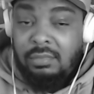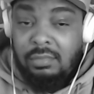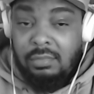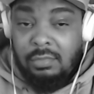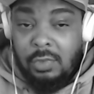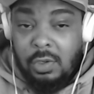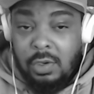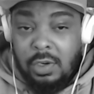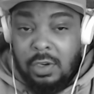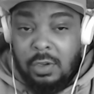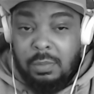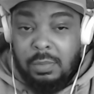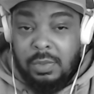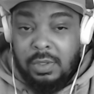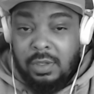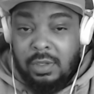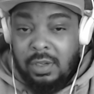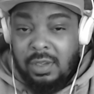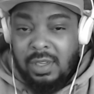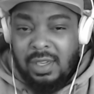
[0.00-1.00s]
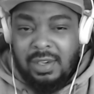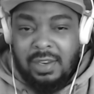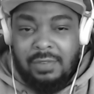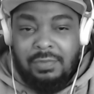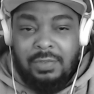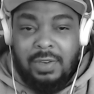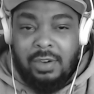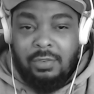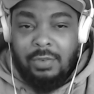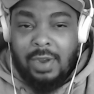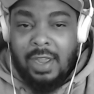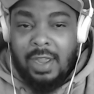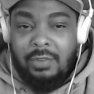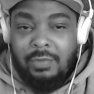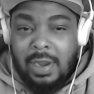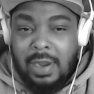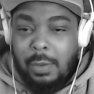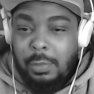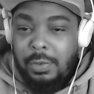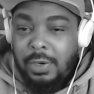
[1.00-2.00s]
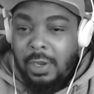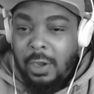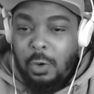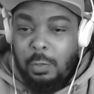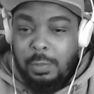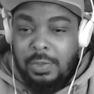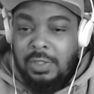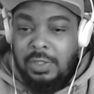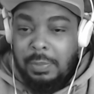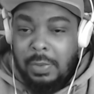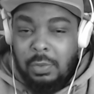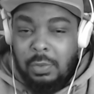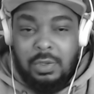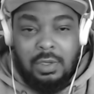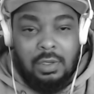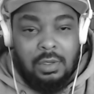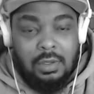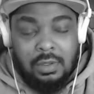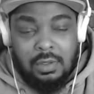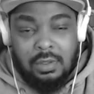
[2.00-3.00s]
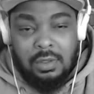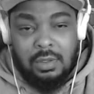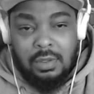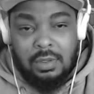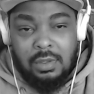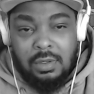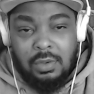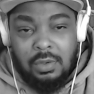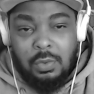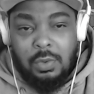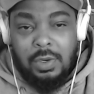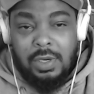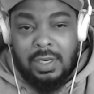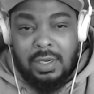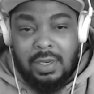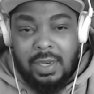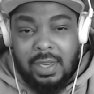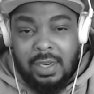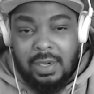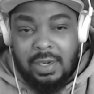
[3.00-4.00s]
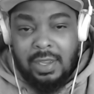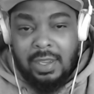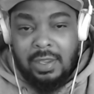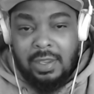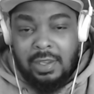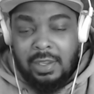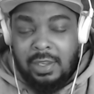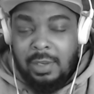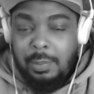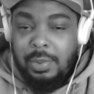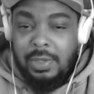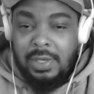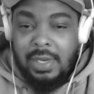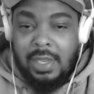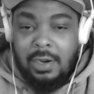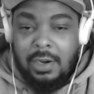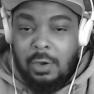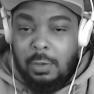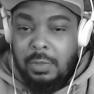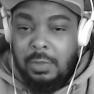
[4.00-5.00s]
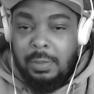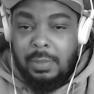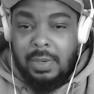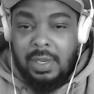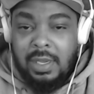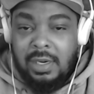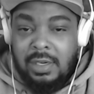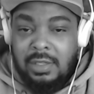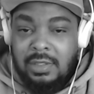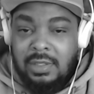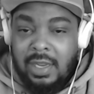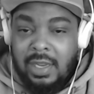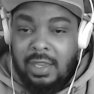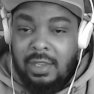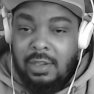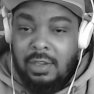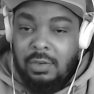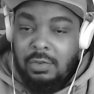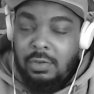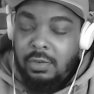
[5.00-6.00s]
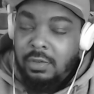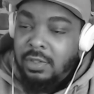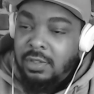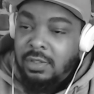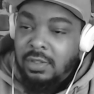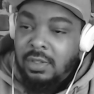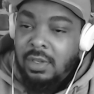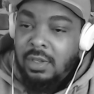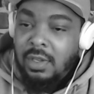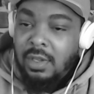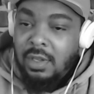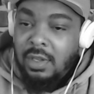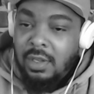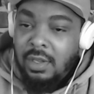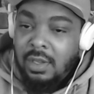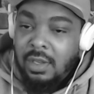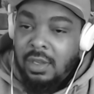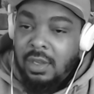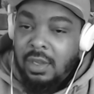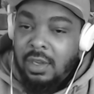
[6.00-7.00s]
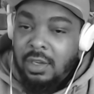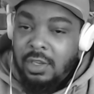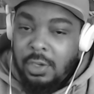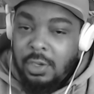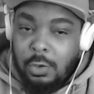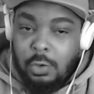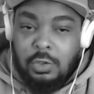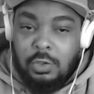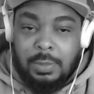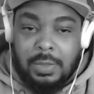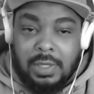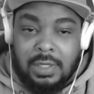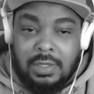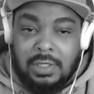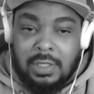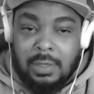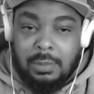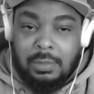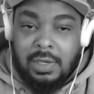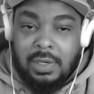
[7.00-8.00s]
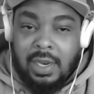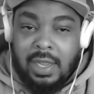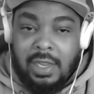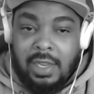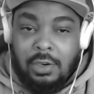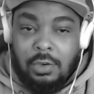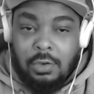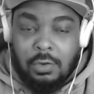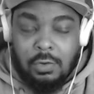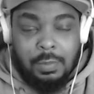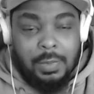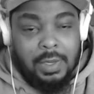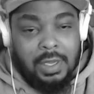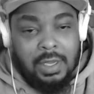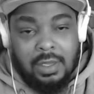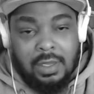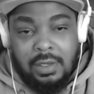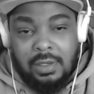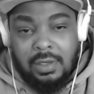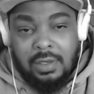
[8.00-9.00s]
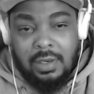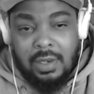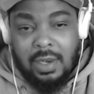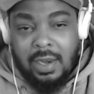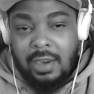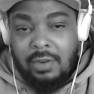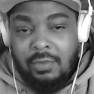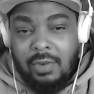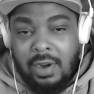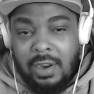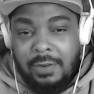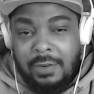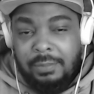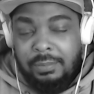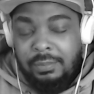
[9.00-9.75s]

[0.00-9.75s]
you know, but I definitely ain't riding around with the homie smoking, doing nothing like that. And he put that on me, man. It's like, yo, you just accuse me of something that I ain't do, man. That ain't right.